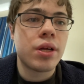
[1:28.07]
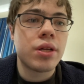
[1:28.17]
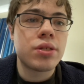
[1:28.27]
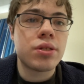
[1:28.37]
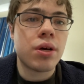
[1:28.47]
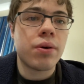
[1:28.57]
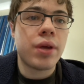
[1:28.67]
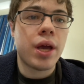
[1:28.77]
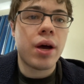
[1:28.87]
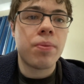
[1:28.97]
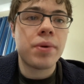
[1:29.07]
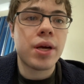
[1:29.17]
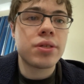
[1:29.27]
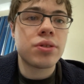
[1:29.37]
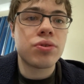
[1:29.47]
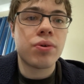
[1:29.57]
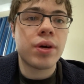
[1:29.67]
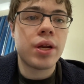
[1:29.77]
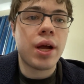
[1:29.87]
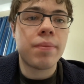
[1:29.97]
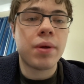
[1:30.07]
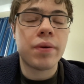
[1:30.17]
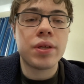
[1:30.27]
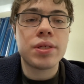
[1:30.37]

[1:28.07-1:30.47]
So yeah, I hope you guys enjoyed. I'm not really